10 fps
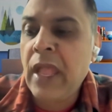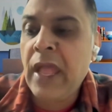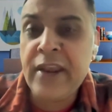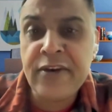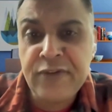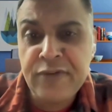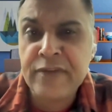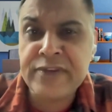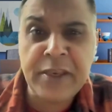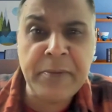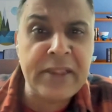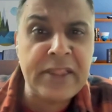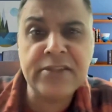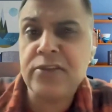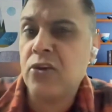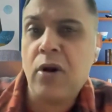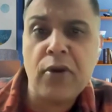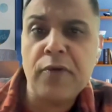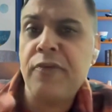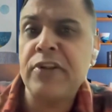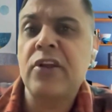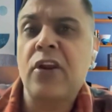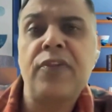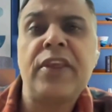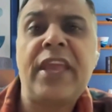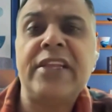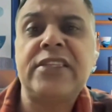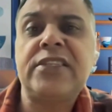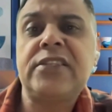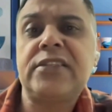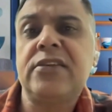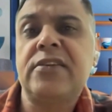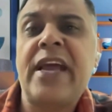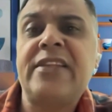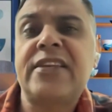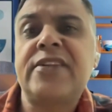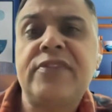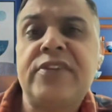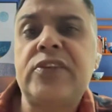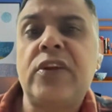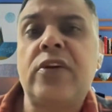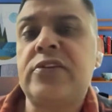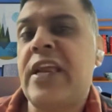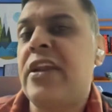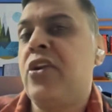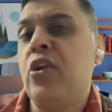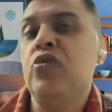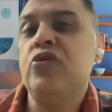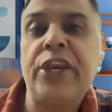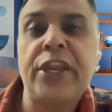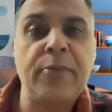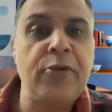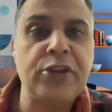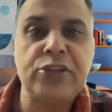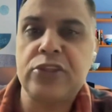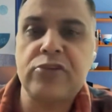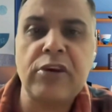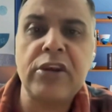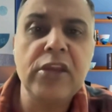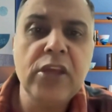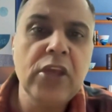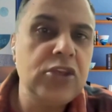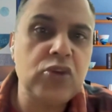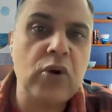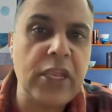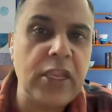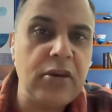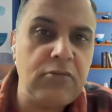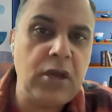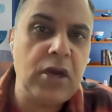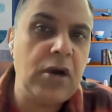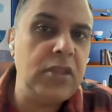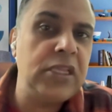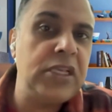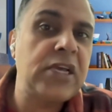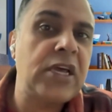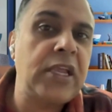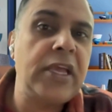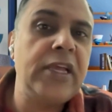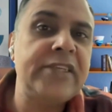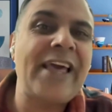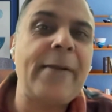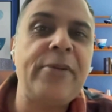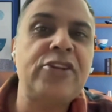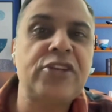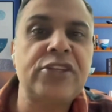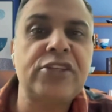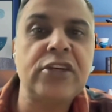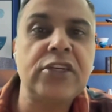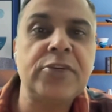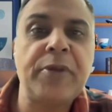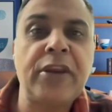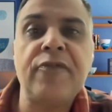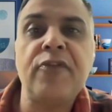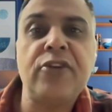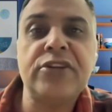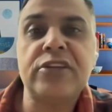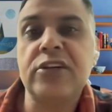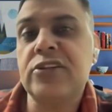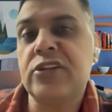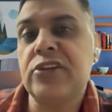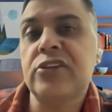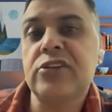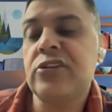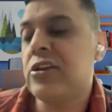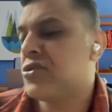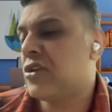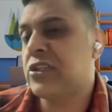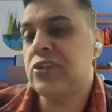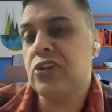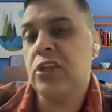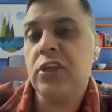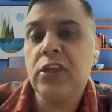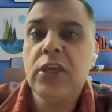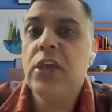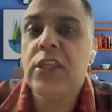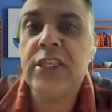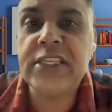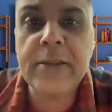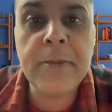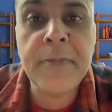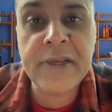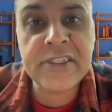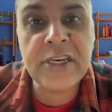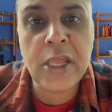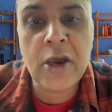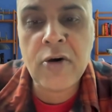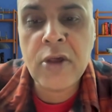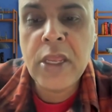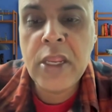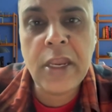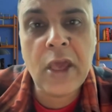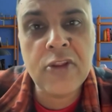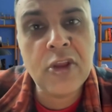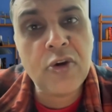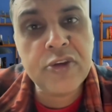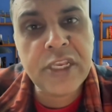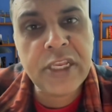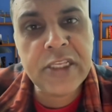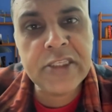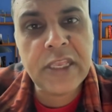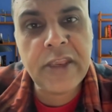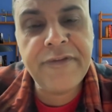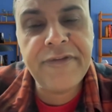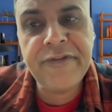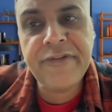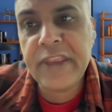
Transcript: And we have seen by this, out of one third of the cases, cancer cases which are sequenced had no genetic mutations, right? So again, these are established research, peer-reviewed research done. So essentially, this has been busted now. Now the question is, if